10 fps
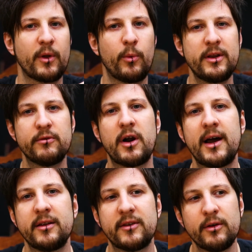When you're
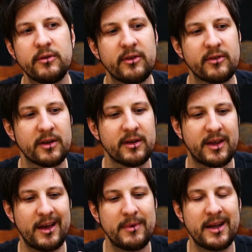writing, don't just
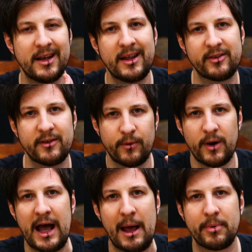give me a list of
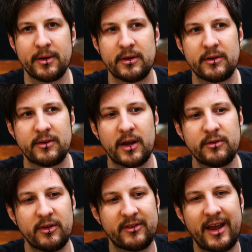what happened.
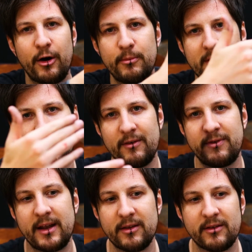Don't just tell me the
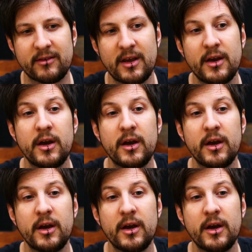events.